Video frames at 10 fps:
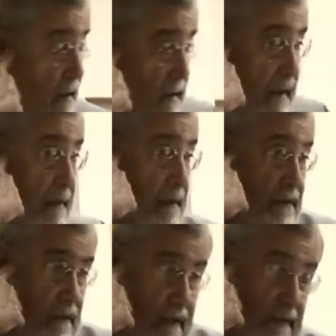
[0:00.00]
Okay,
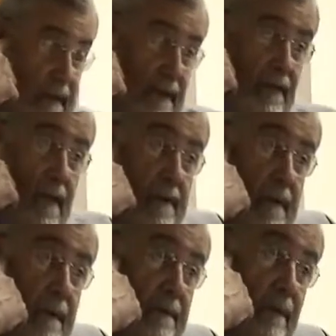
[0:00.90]
but you also had the jaw
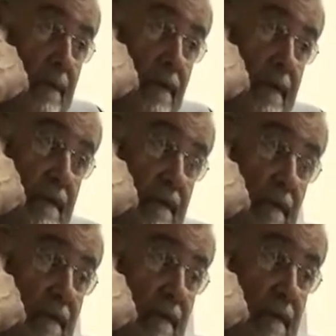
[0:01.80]
problem two years, it
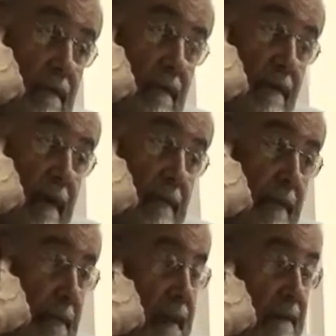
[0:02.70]
was just as fine,
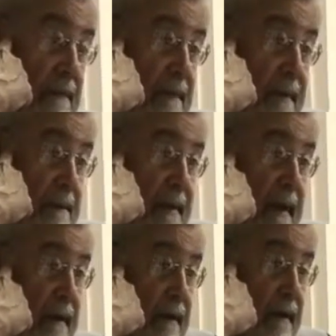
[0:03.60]
it may even been
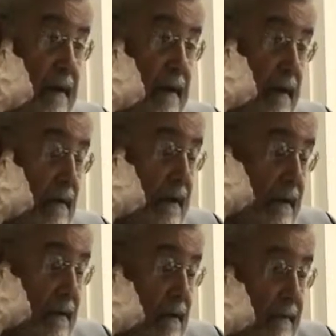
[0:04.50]
better or you
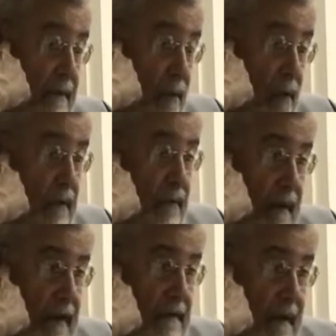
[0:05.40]
know, worse
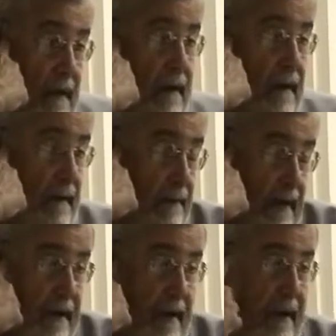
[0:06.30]
when I started and it's
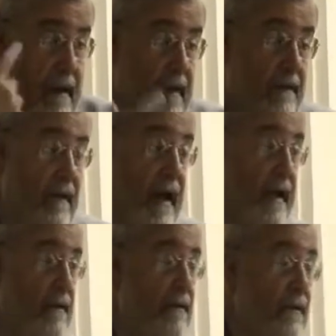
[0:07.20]
better now. So
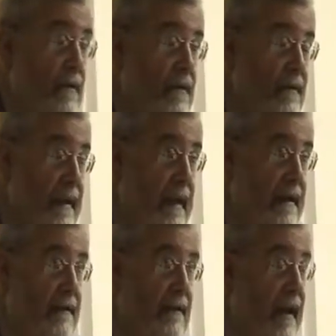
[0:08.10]
I don't use
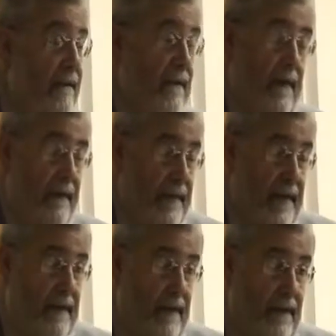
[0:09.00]
that as ever
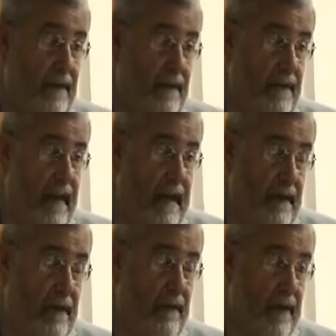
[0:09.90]
as an excuse
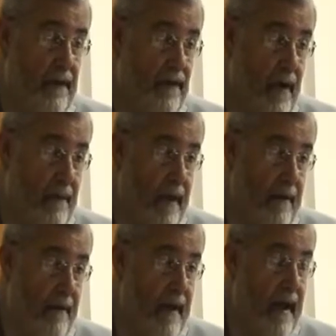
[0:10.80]
not to treat a jaw
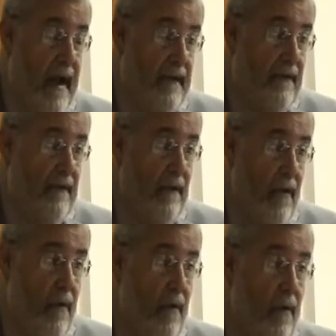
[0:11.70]
problem. I just
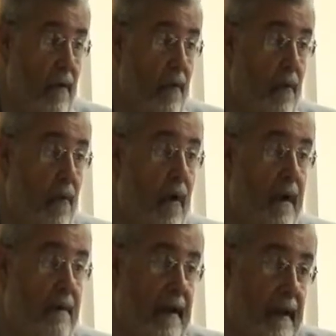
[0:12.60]
know what
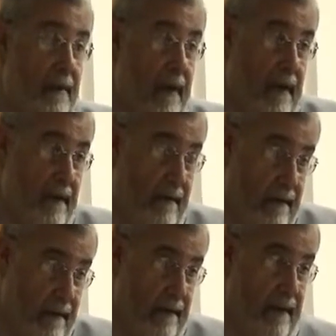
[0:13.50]
I'm getting
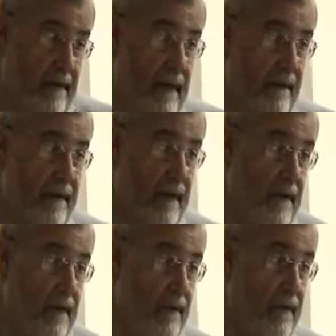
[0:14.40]
myself
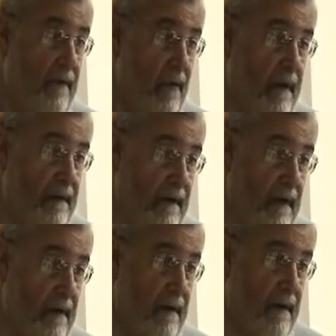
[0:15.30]
into before I
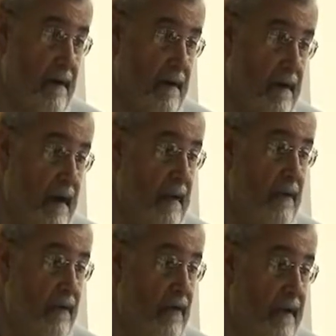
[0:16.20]
start. I
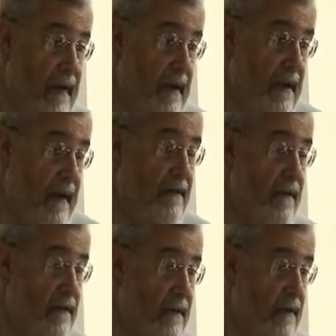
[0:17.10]
would treat that as
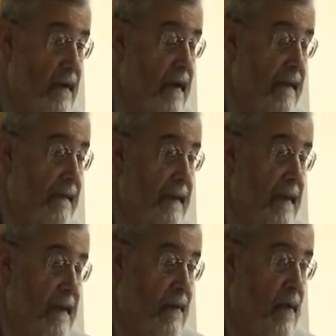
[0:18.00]
a,
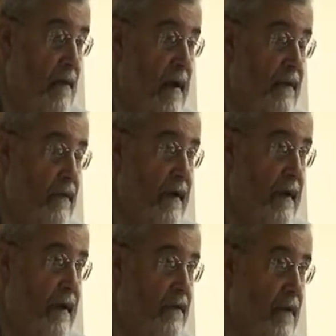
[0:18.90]
what do I
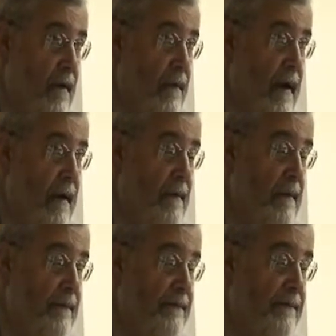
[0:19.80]
treat a jaw
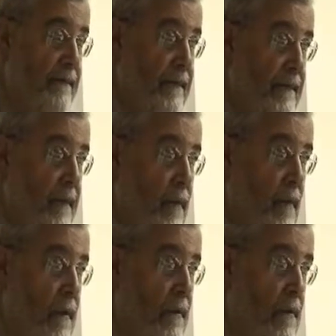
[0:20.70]
problem
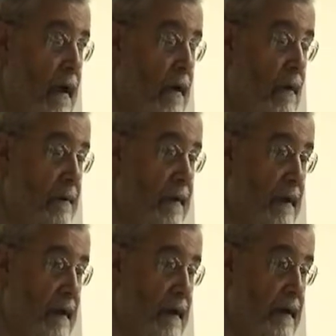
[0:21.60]
or how do I
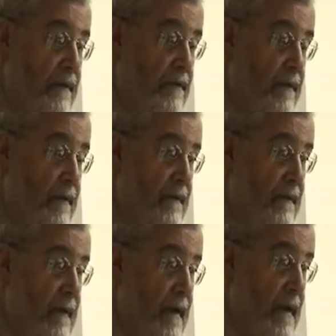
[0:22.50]
bill it on
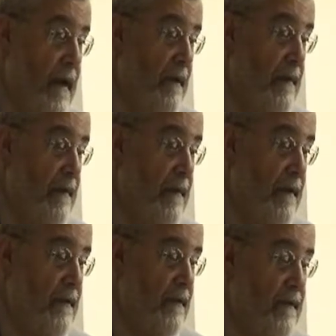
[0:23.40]
insurance? I'm going to
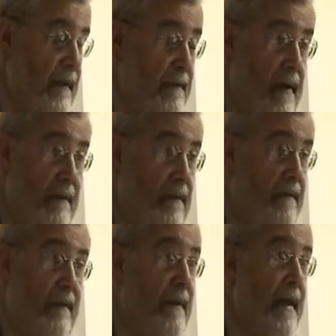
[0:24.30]
bill it as a sleep problem
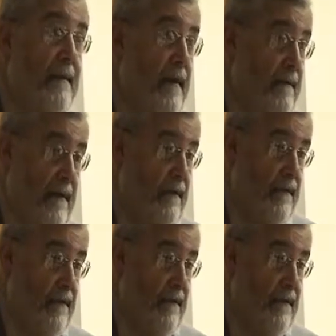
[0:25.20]
because they pay better on
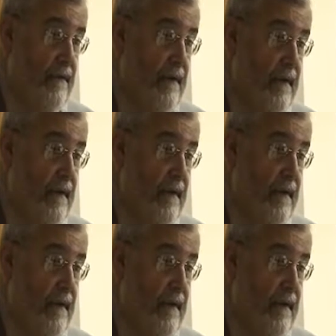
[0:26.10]
insurance.